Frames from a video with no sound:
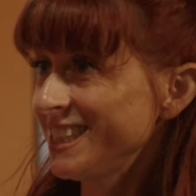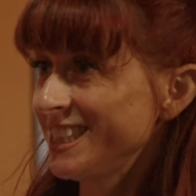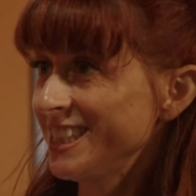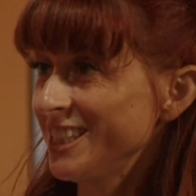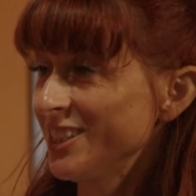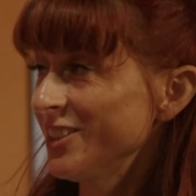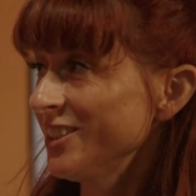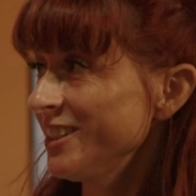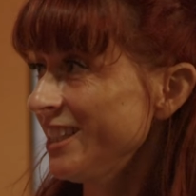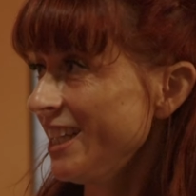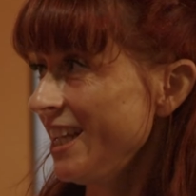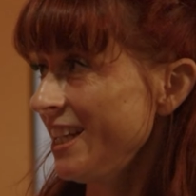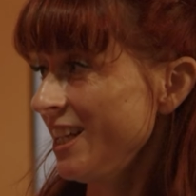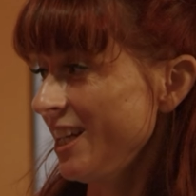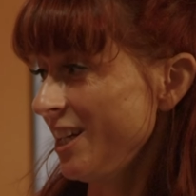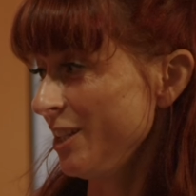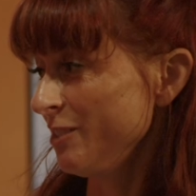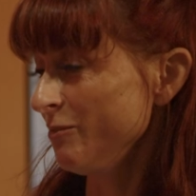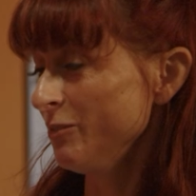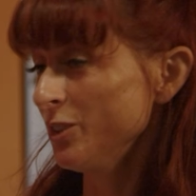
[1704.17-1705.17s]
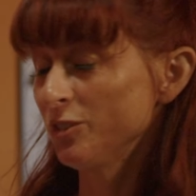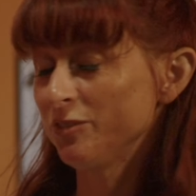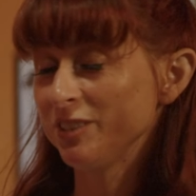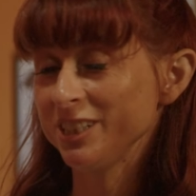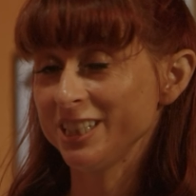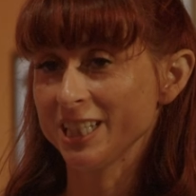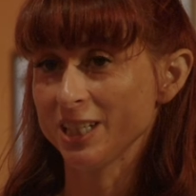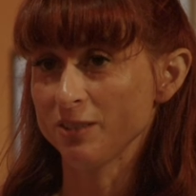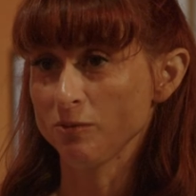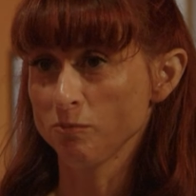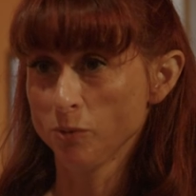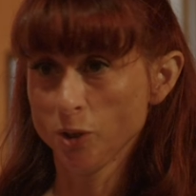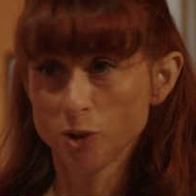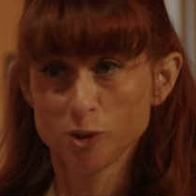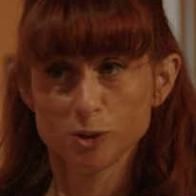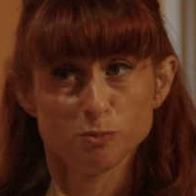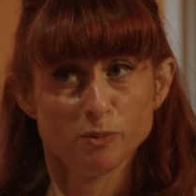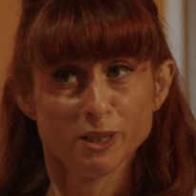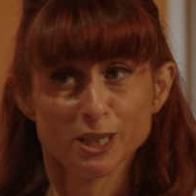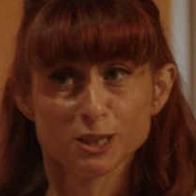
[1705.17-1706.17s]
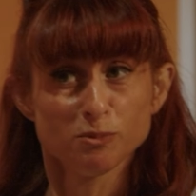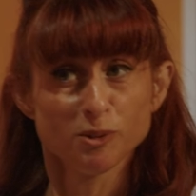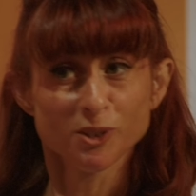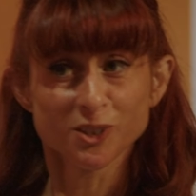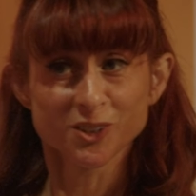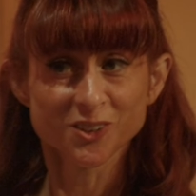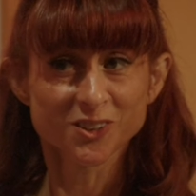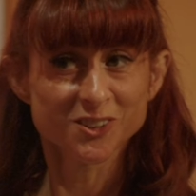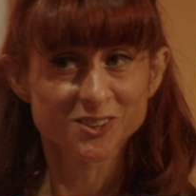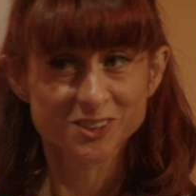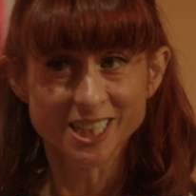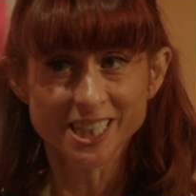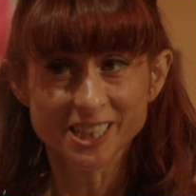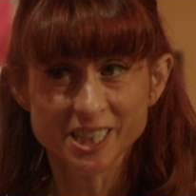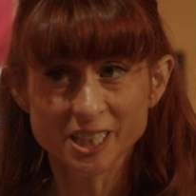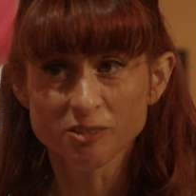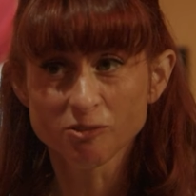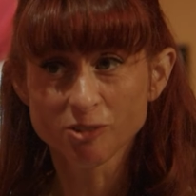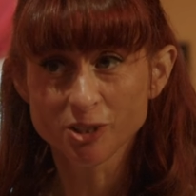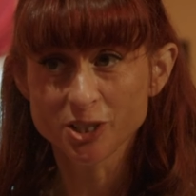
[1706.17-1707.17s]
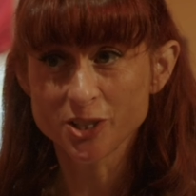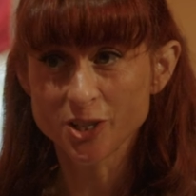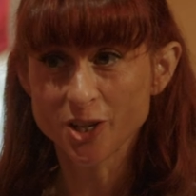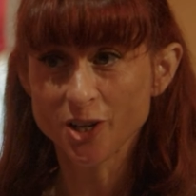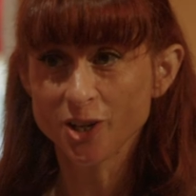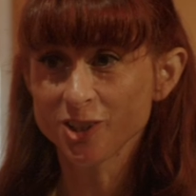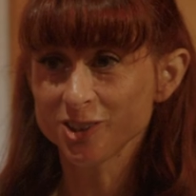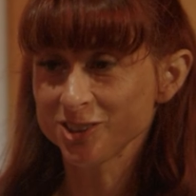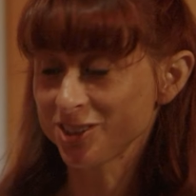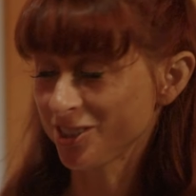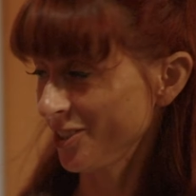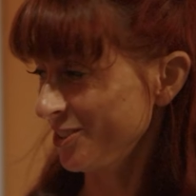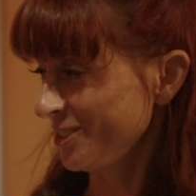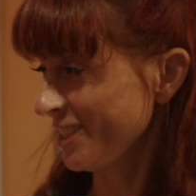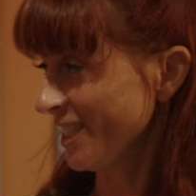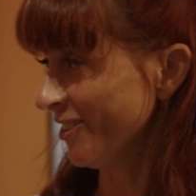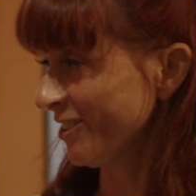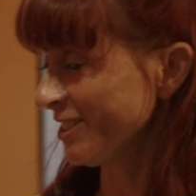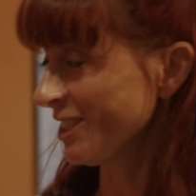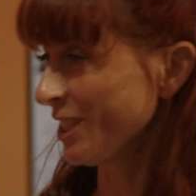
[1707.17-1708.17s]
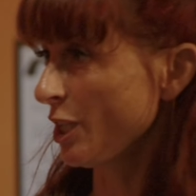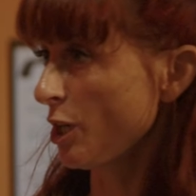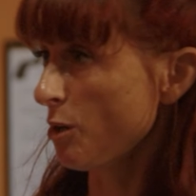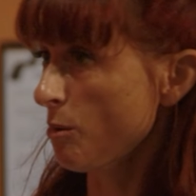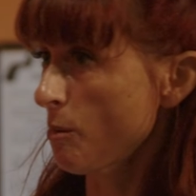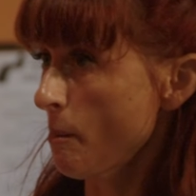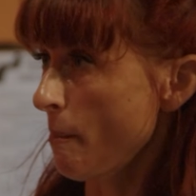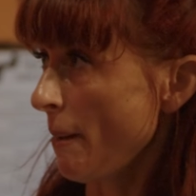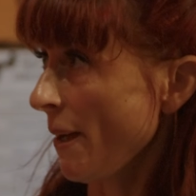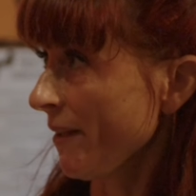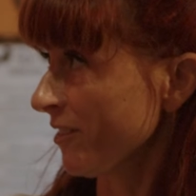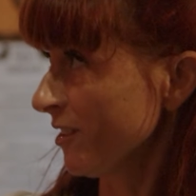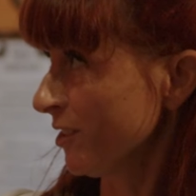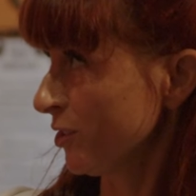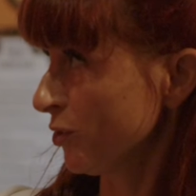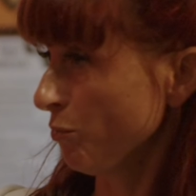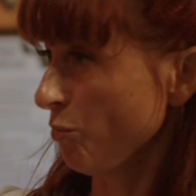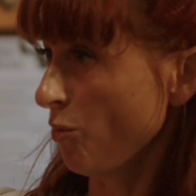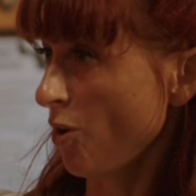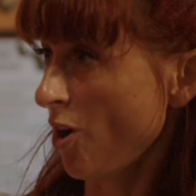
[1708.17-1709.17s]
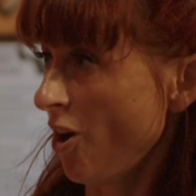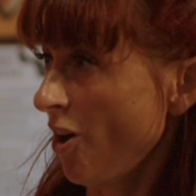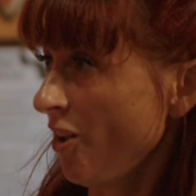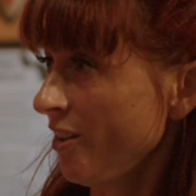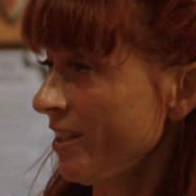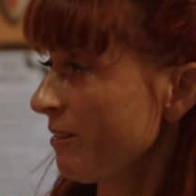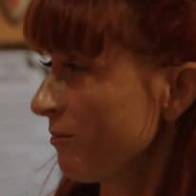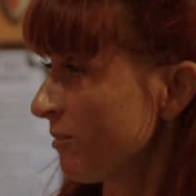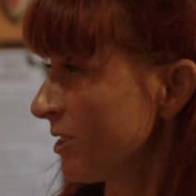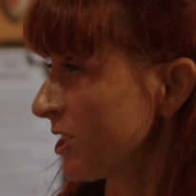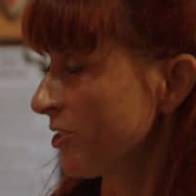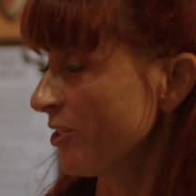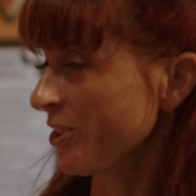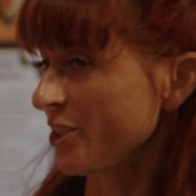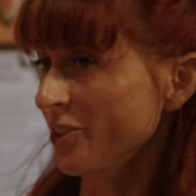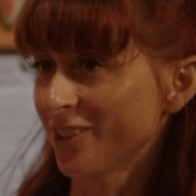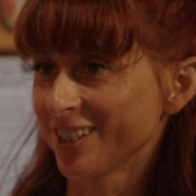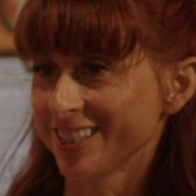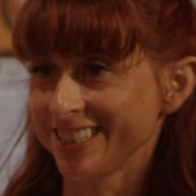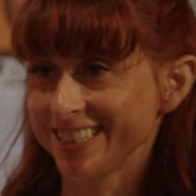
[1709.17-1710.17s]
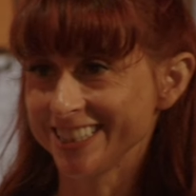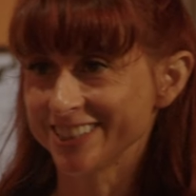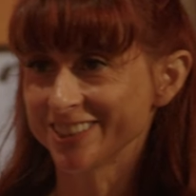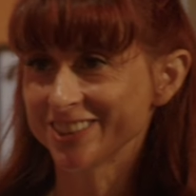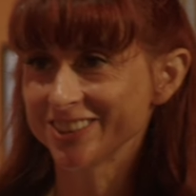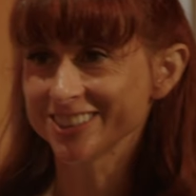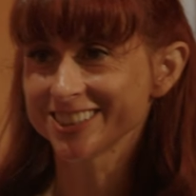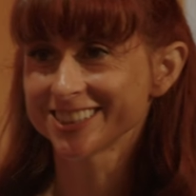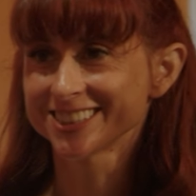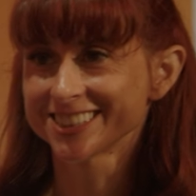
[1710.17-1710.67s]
here that a movie that most Pittsburghers, I think, would know. So tell us a little bit about this wall and what's going on here.